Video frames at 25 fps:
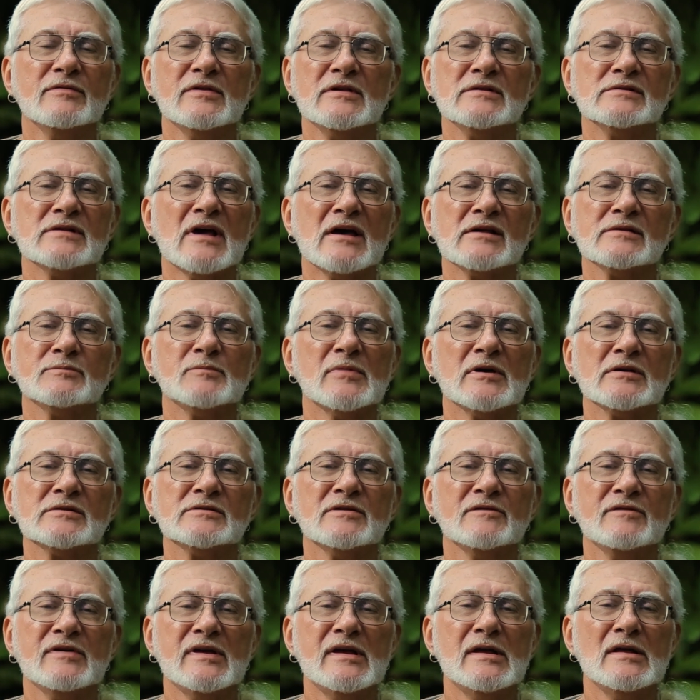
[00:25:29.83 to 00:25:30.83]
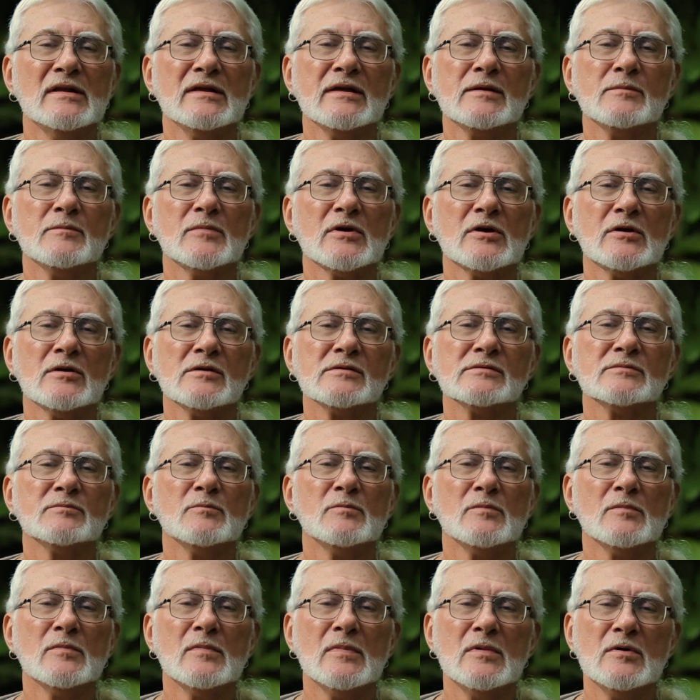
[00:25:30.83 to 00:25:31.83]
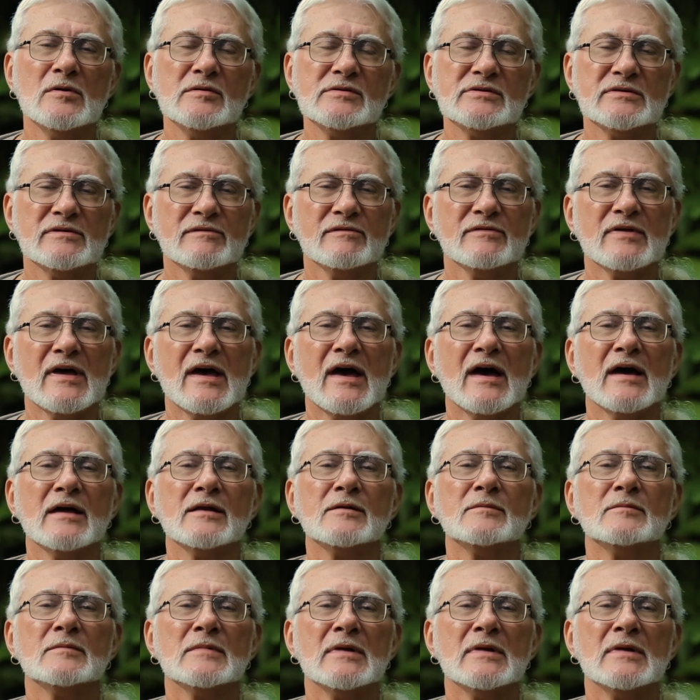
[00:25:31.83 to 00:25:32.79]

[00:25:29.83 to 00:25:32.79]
of these aspects of healing, because most of that